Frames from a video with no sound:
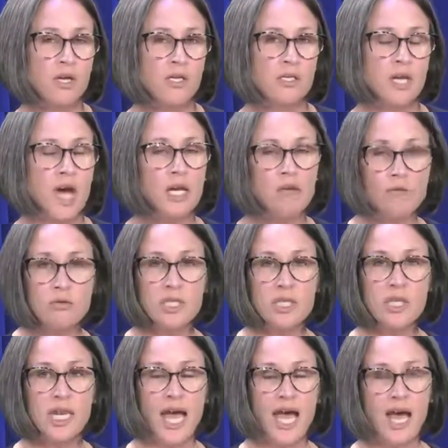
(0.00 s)
Not
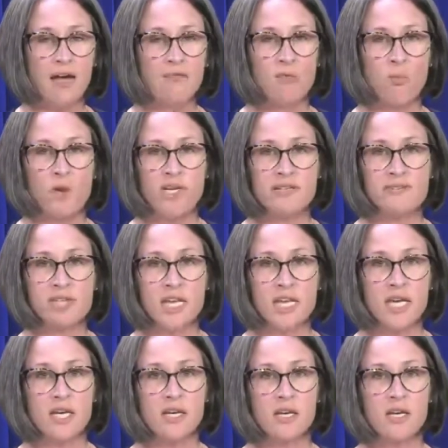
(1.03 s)
only have we
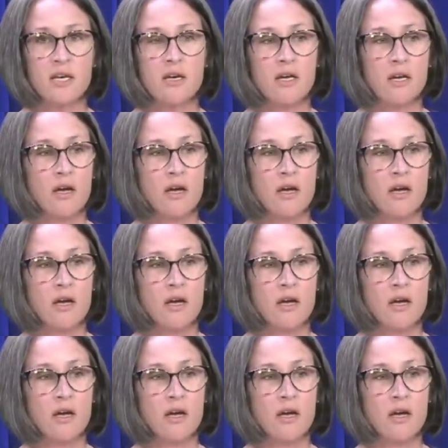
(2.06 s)
seen